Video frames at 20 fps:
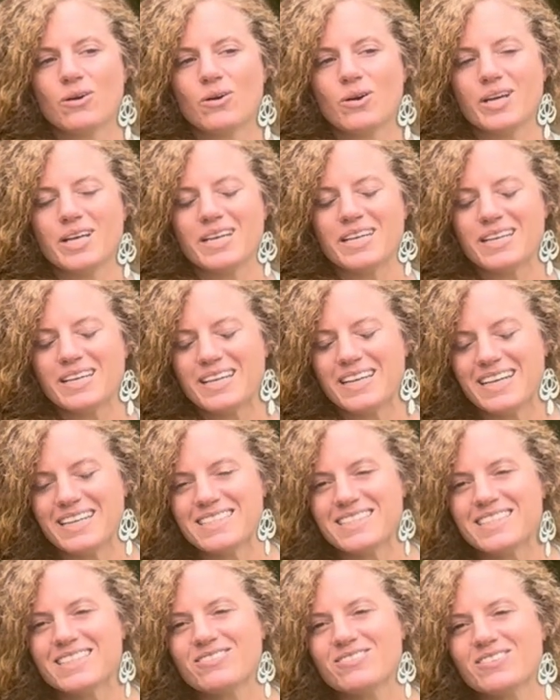it
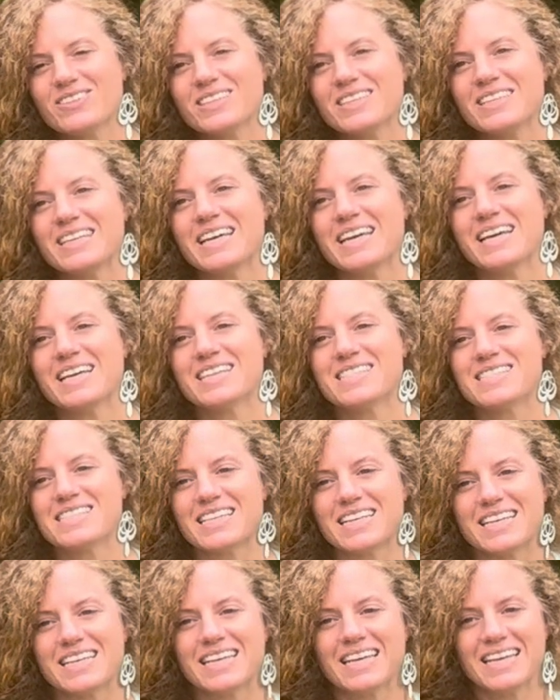didn't really
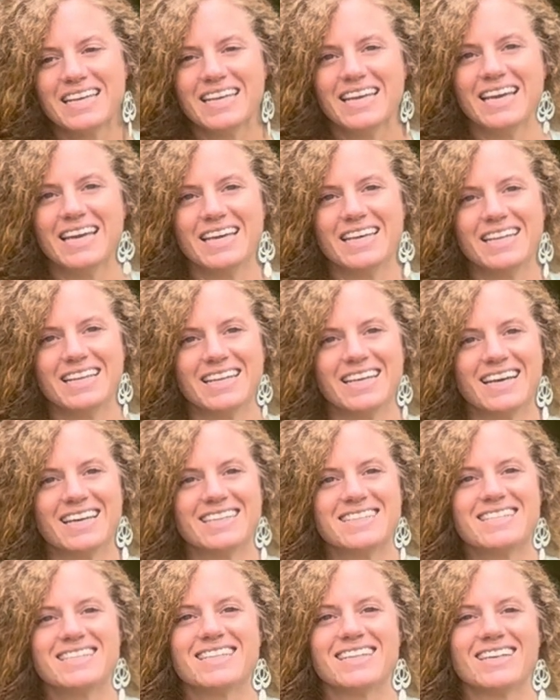sink in
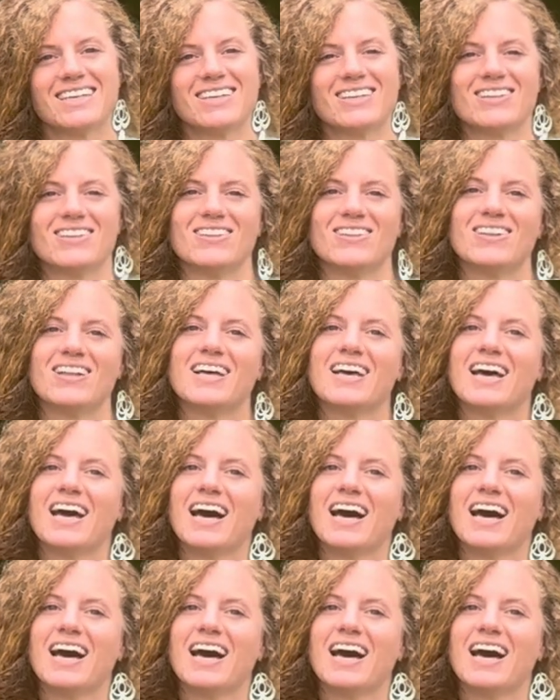until